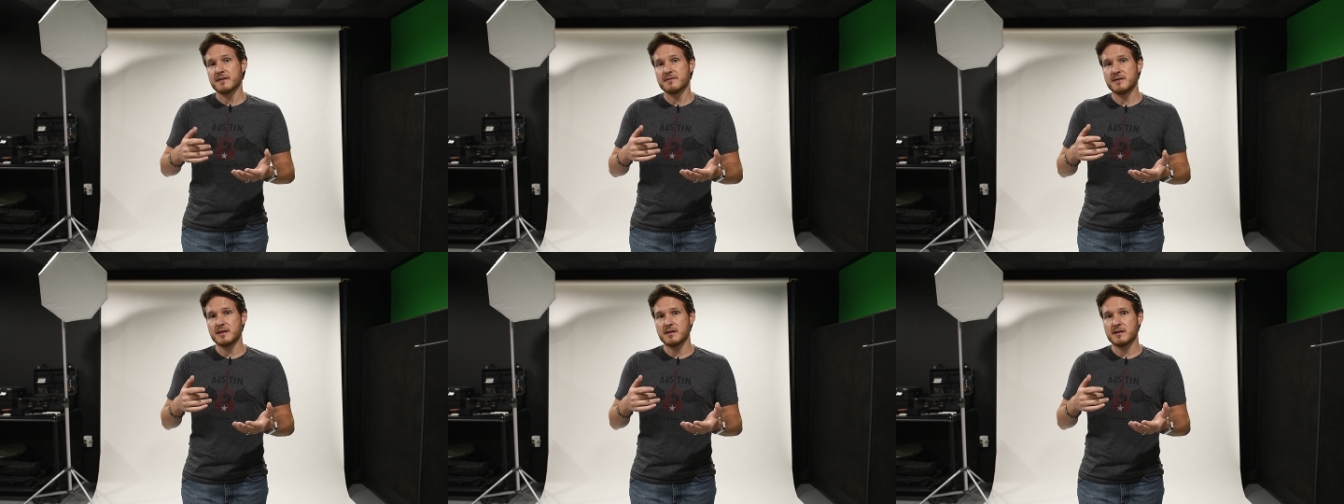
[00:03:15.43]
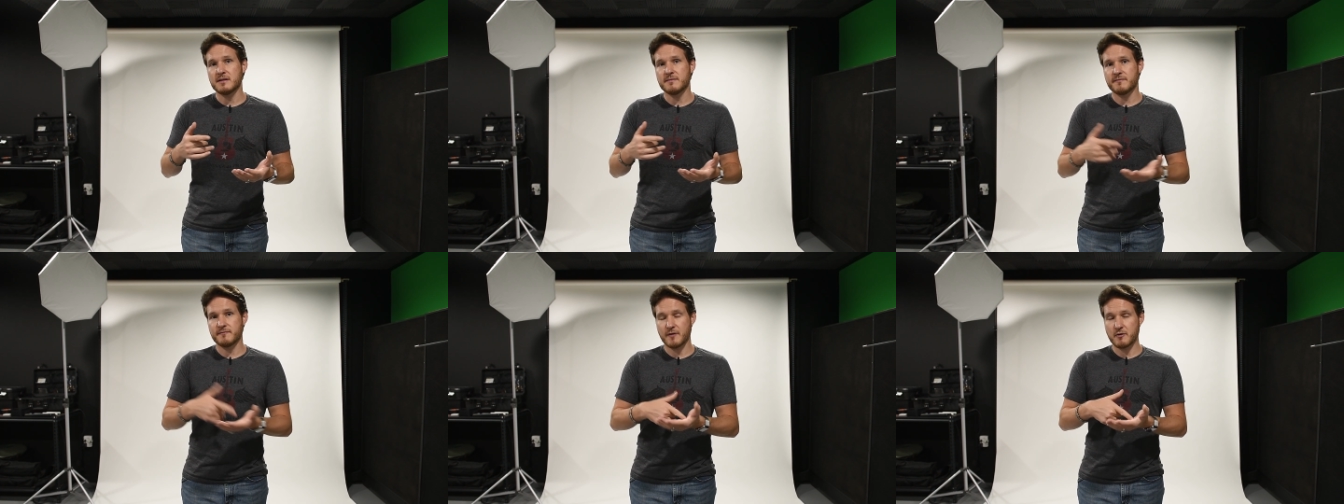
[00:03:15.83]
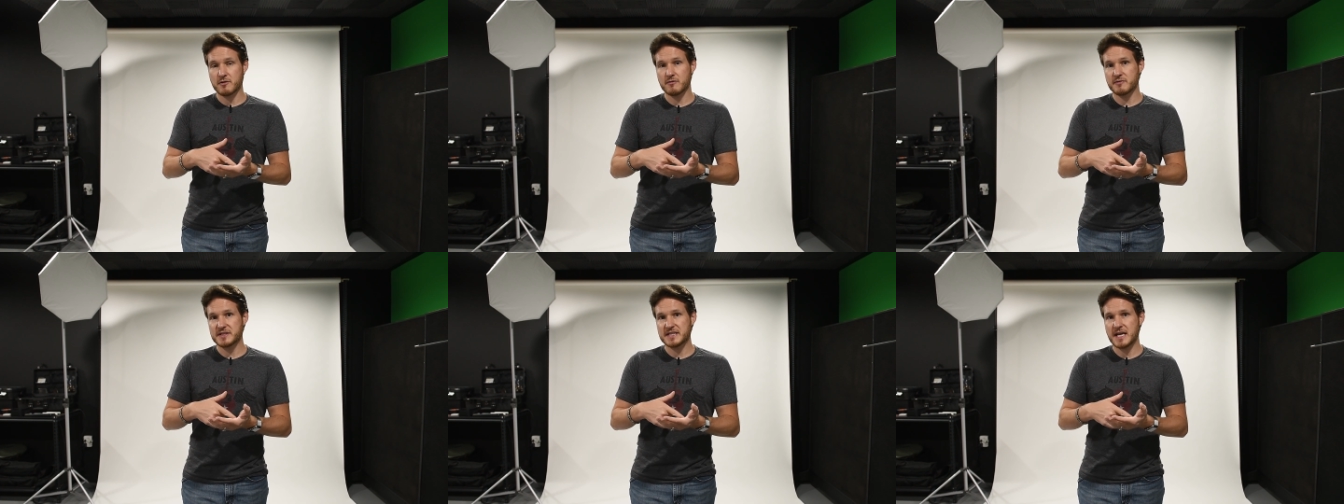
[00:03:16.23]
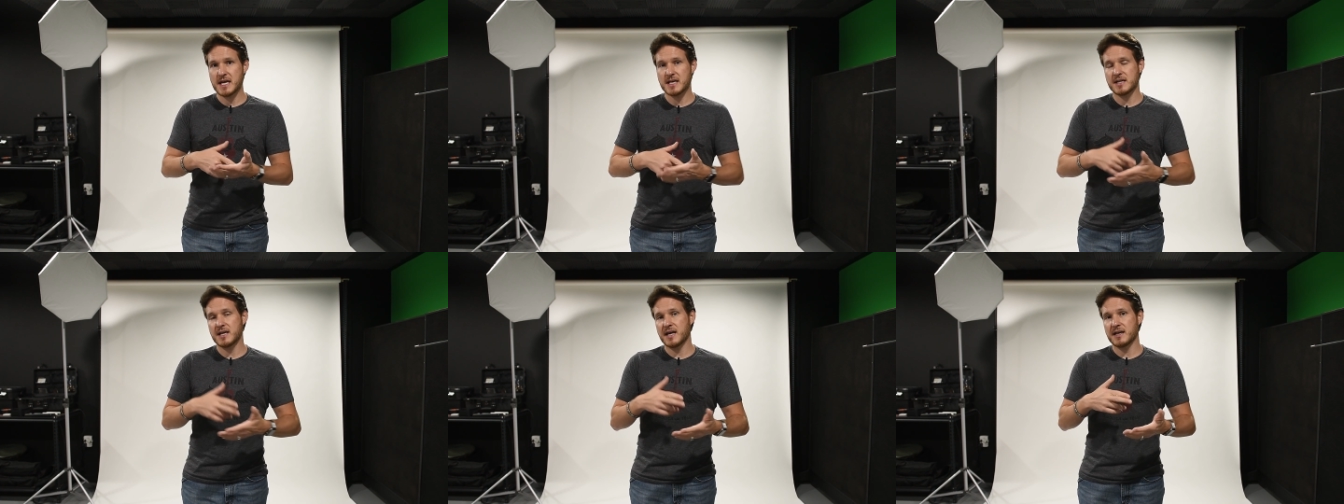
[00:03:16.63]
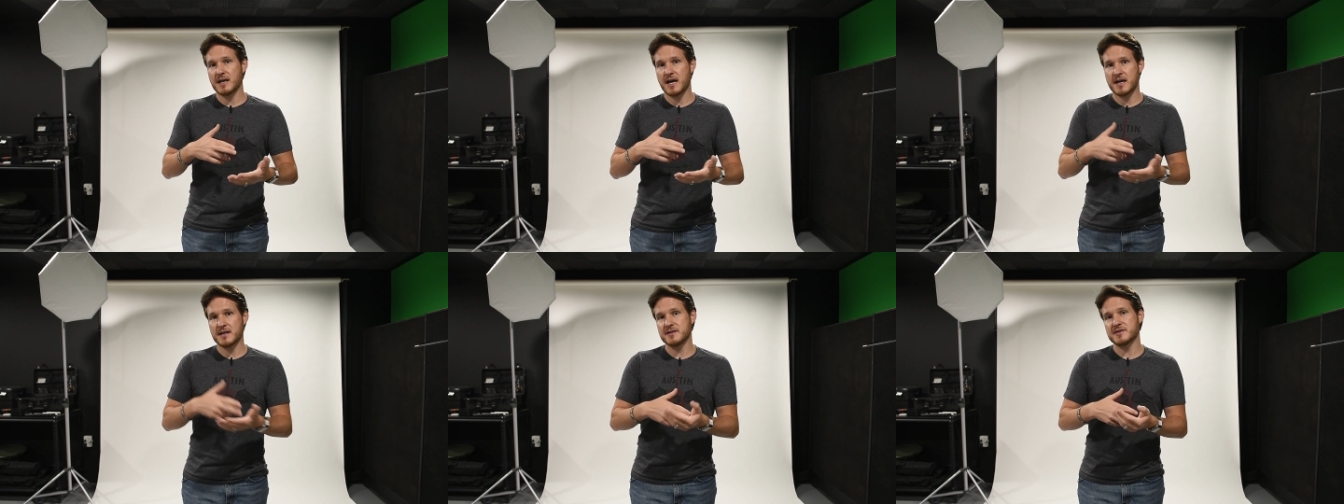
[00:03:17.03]
The photo was taken at
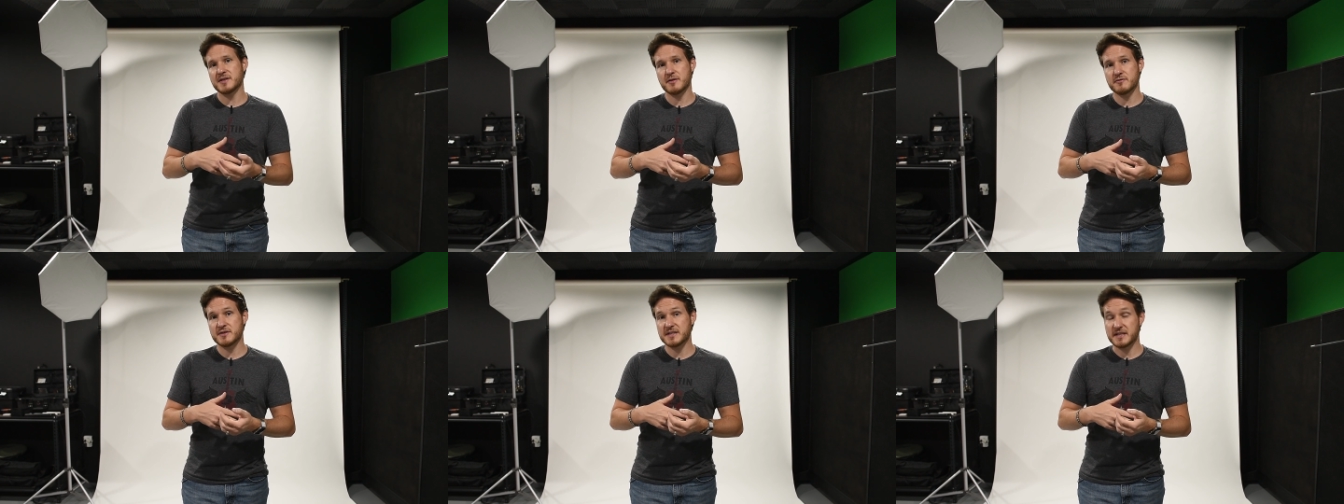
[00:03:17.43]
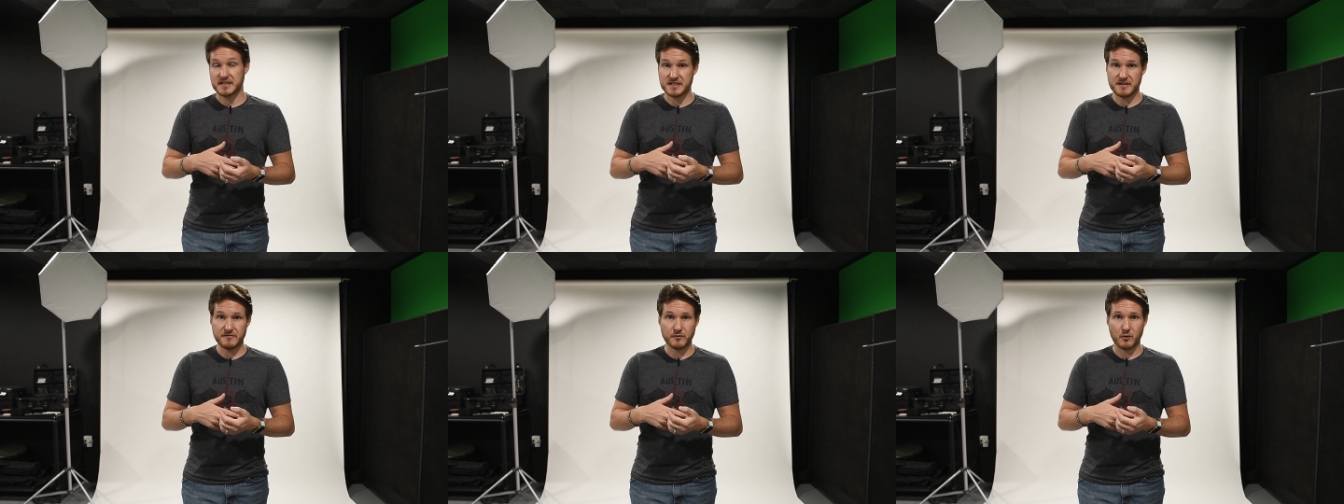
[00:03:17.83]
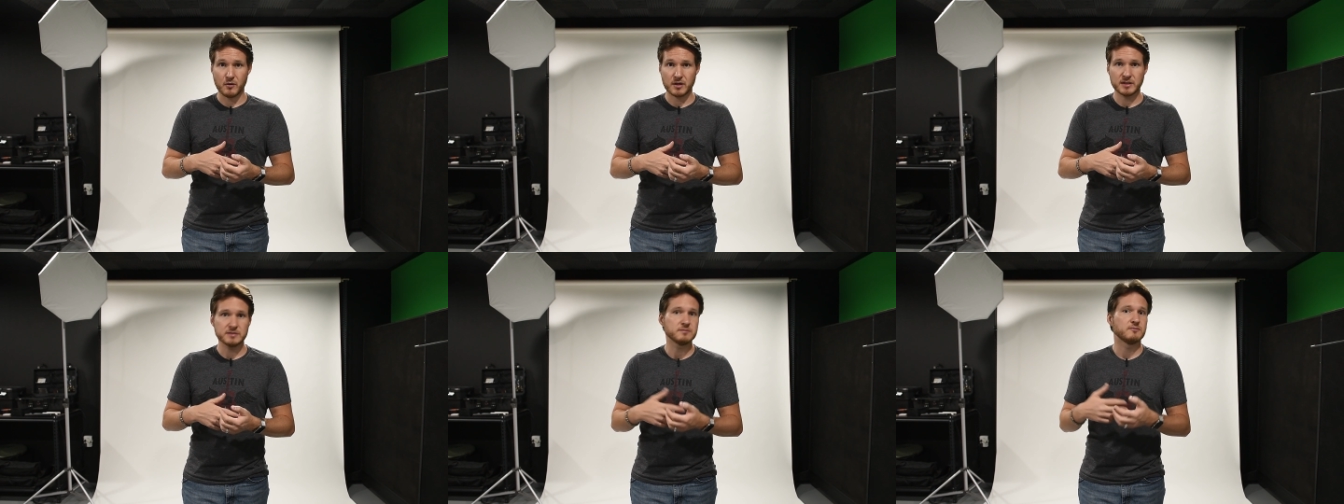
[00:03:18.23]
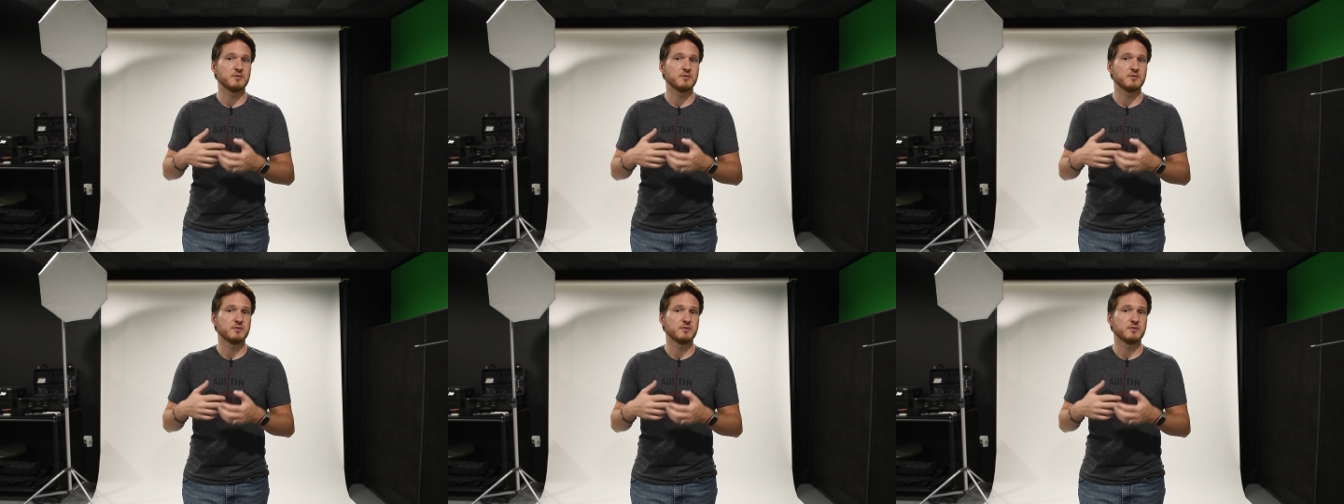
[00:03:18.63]
I S O sixty-four,